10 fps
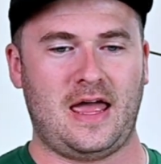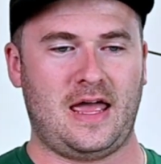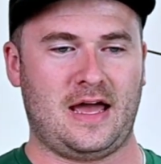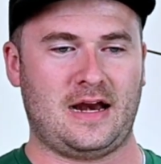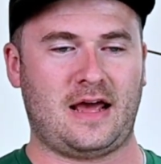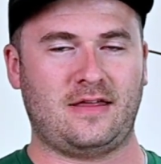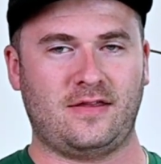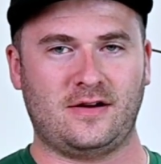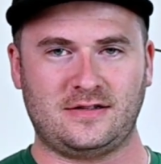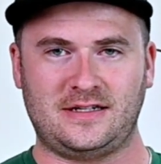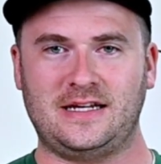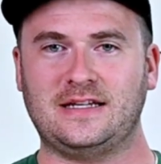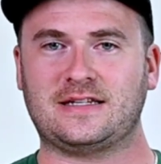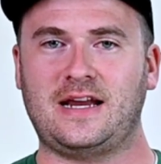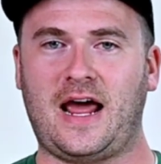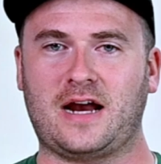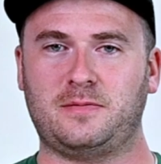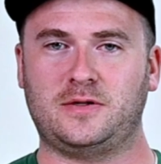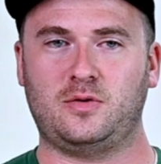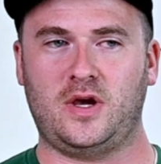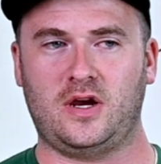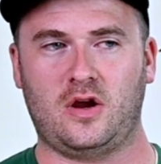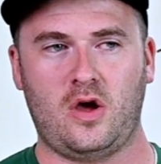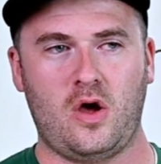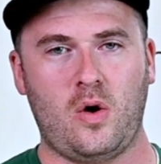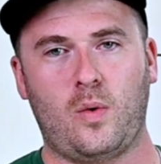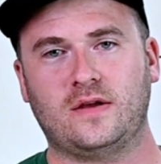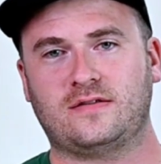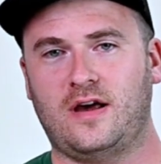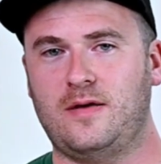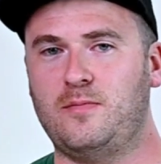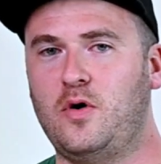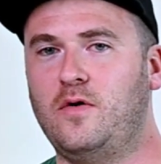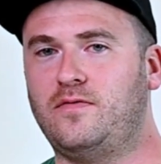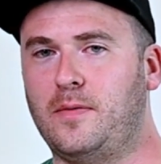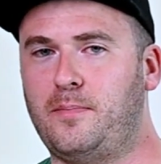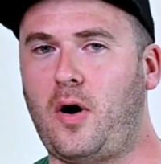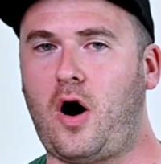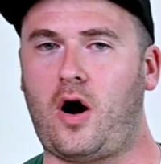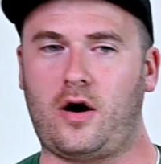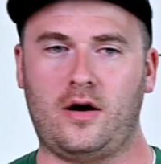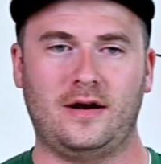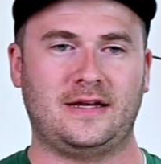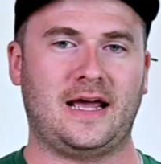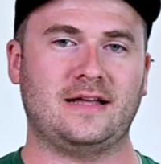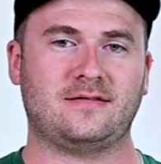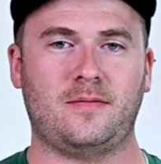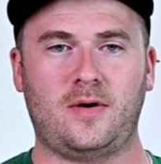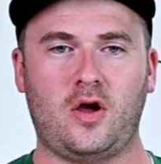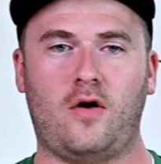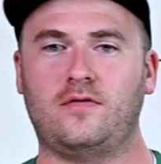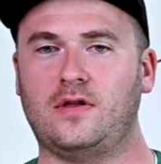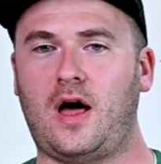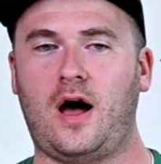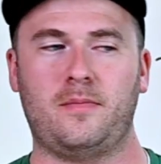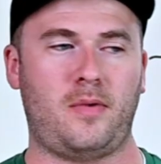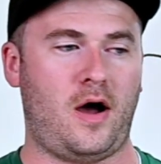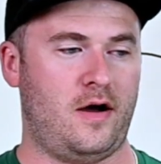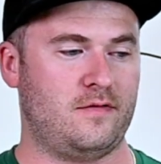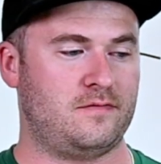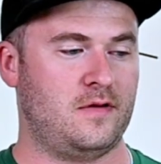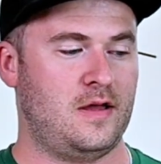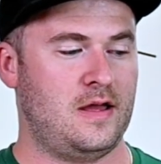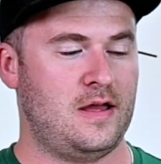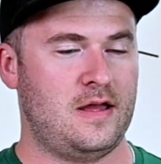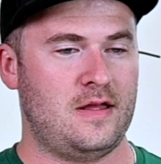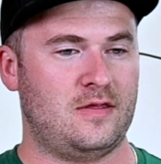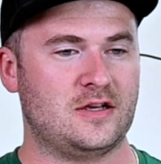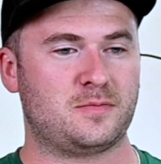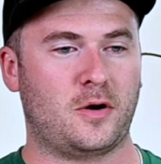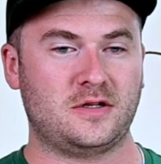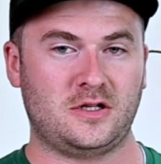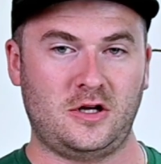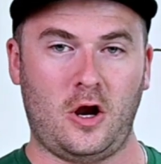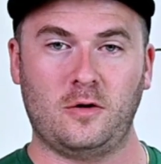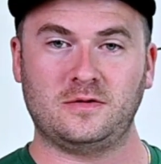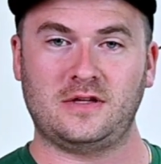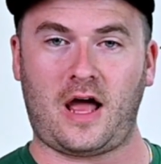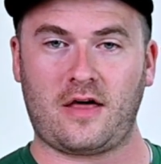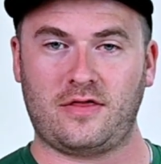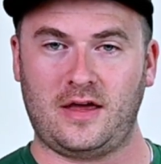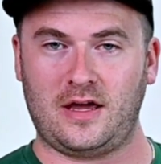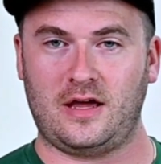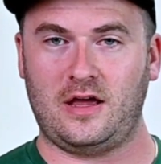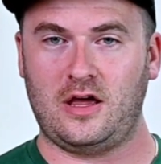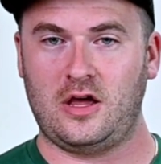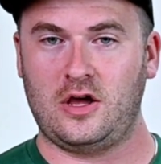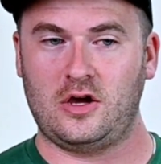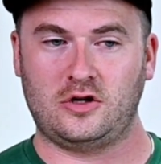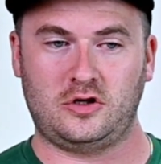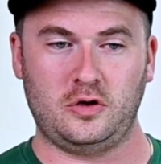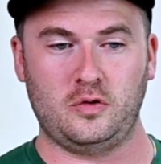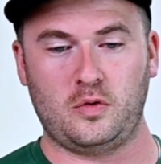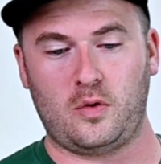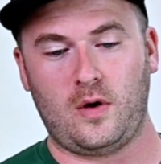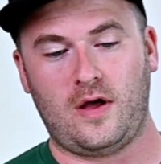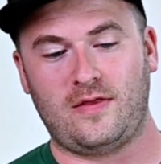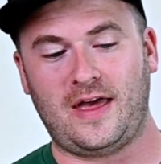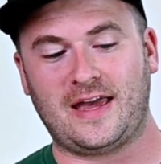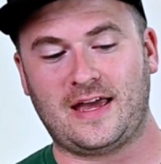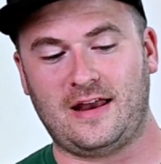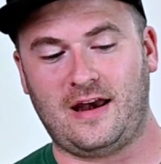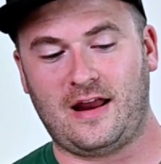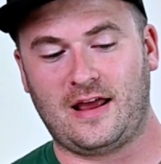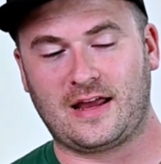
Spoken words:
And I think there's a disconnect between what's going to move the bar to get somebody over the hump of this person knows nothing to they can